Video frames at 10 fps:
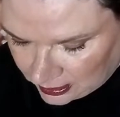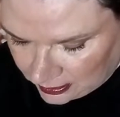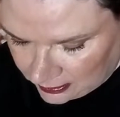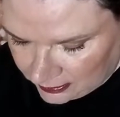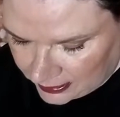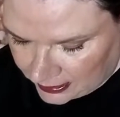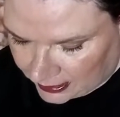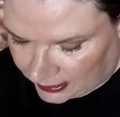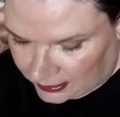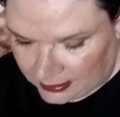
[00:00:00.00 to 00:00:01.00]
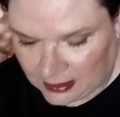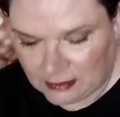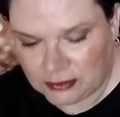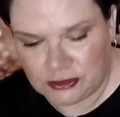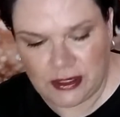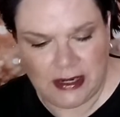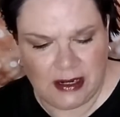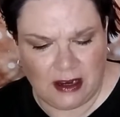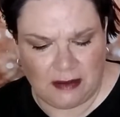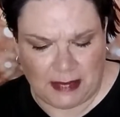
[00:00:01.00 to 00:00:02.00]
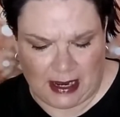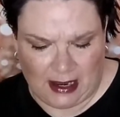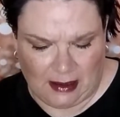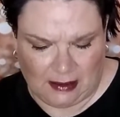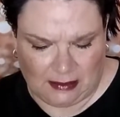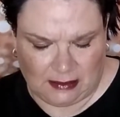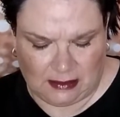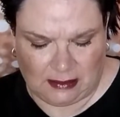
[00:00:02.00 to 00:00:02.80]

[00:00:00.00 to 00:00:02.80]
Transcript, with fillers: Okay, I'm going to try to go by...